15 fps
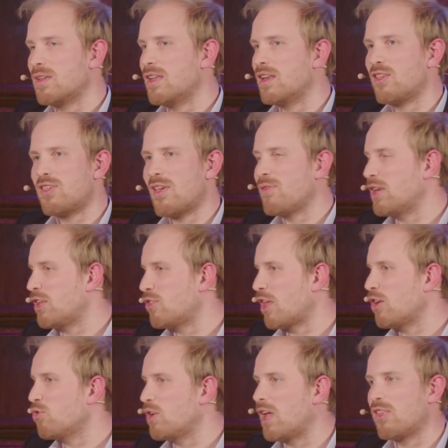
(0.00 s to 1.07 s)
in the 17th
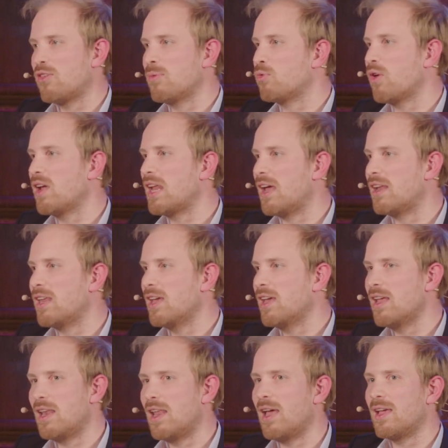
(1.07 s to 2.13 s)
century had some great
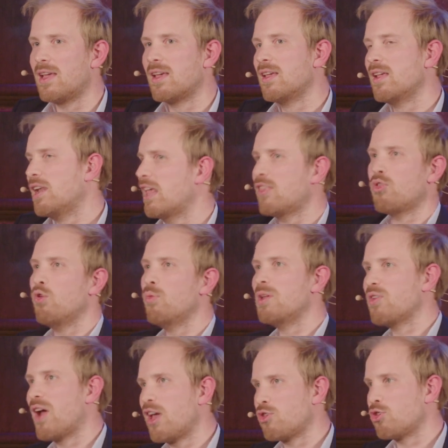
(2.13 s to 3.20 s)
idea, like, let's all
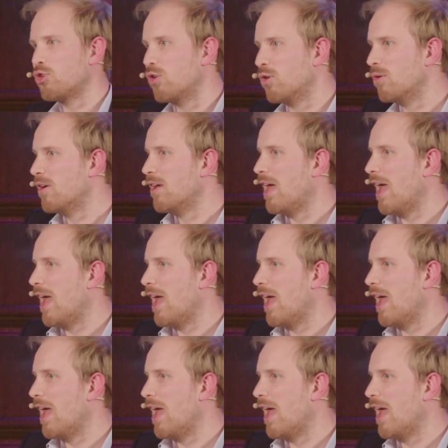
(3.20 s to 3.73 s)
be rational.